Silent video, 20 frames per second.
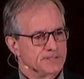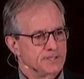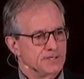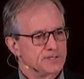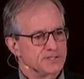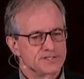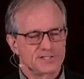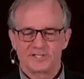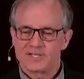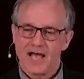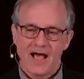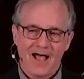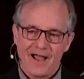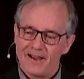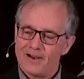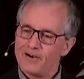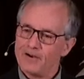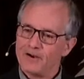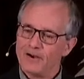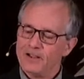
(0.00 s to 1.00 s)
to
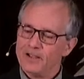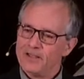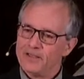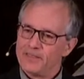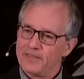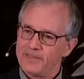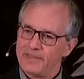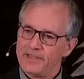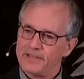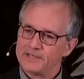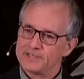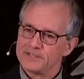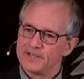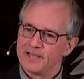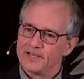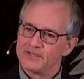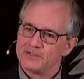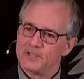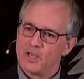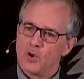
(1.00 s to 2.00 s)
desire things
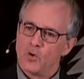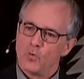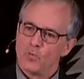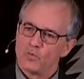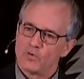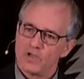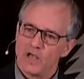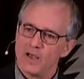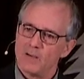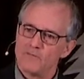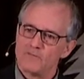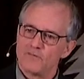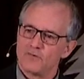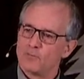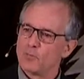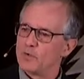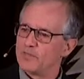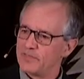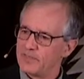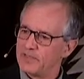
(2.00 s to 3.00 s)
that don't come
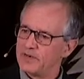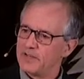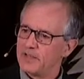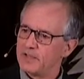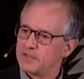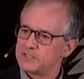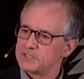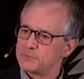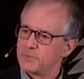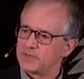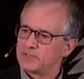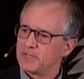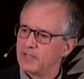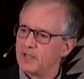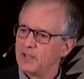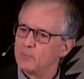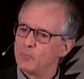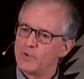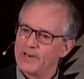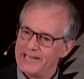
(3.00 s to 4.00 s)
from within us, but
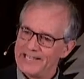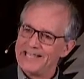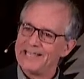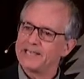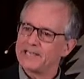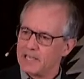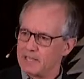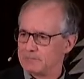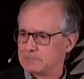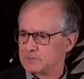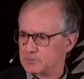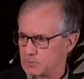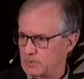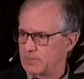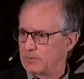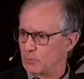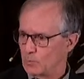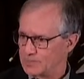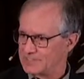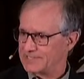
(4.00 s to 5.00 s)
come when He comes
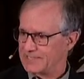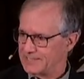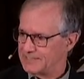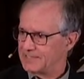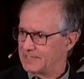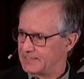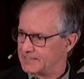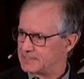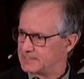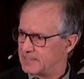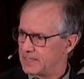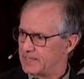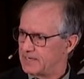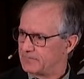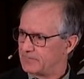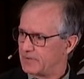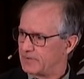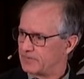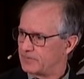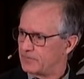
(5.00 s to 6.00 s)
within
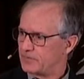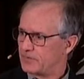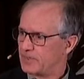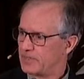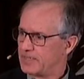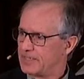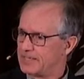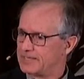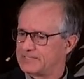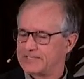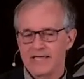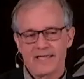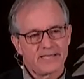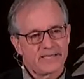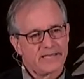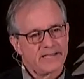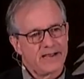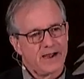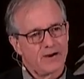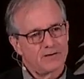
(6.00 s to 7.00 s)
inside of us,
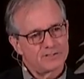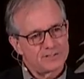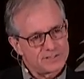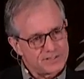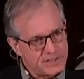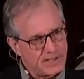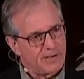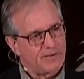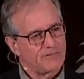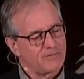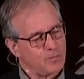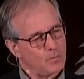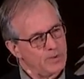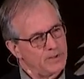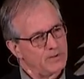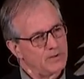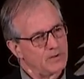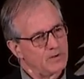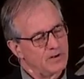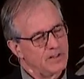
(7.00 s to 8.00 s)
taking our
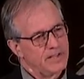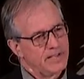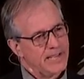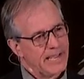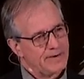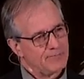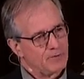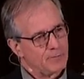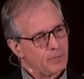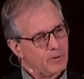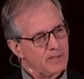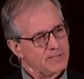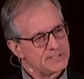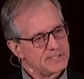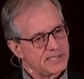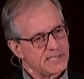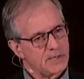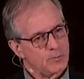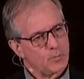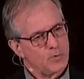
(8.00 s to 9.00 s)
self-will and
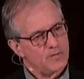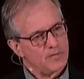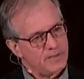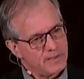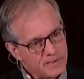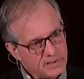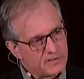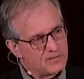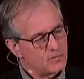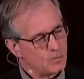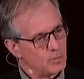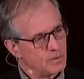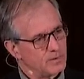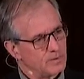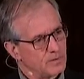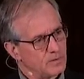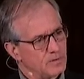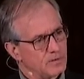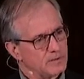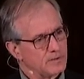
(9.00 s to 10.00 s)
replacing it with His
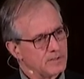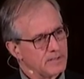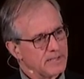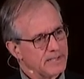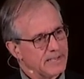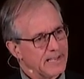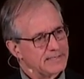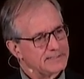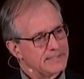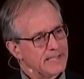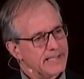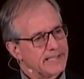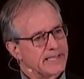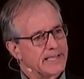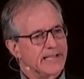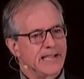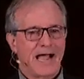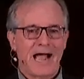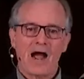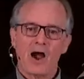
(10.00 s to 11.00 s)
will, and
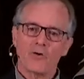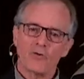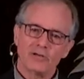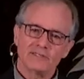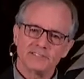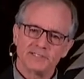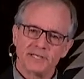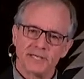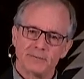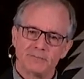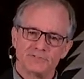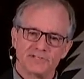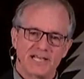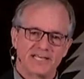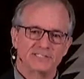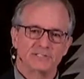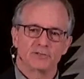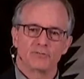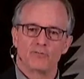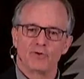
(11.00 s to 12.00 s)
taking our attempts
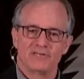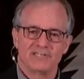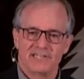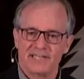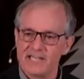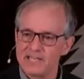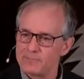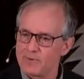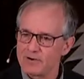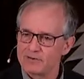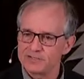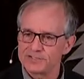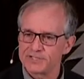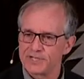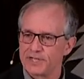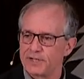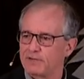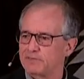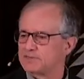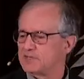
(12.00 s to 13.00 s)
to redeem
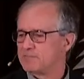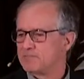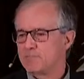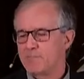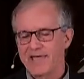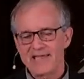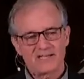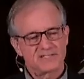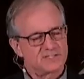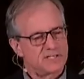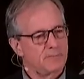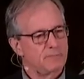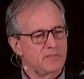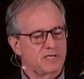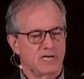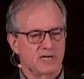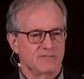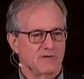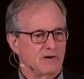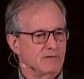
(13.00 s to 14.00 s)
ourselves and make
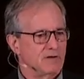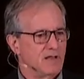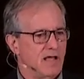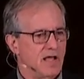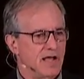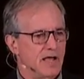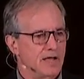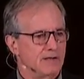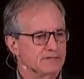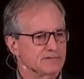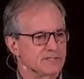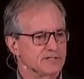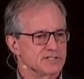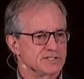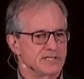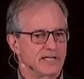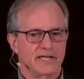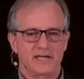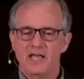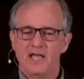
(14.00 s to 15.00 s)
something of our lives to
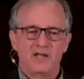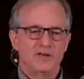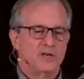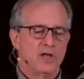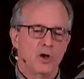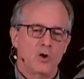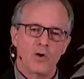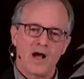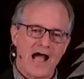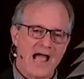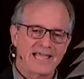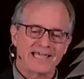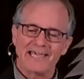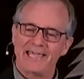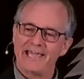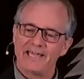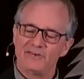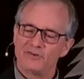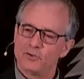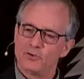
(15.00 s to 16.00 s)
say, "No, I
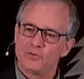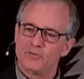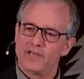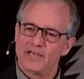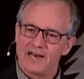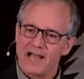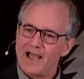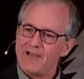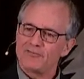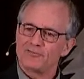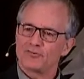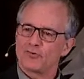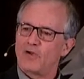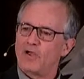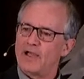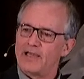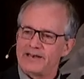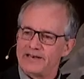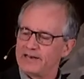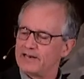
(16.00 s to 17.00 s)
can't do that. I've
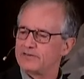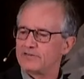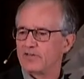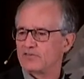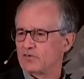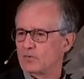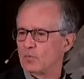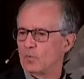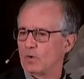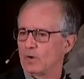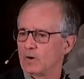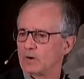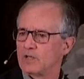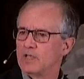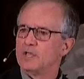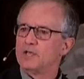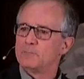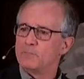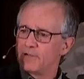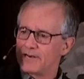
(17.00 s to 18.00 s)
tried and it doesn't
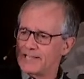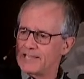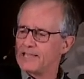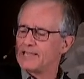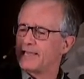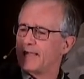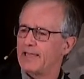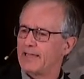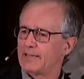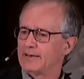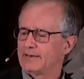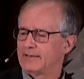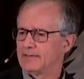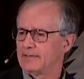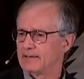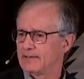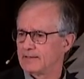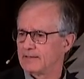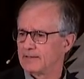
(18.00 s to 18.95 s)
work," but He can.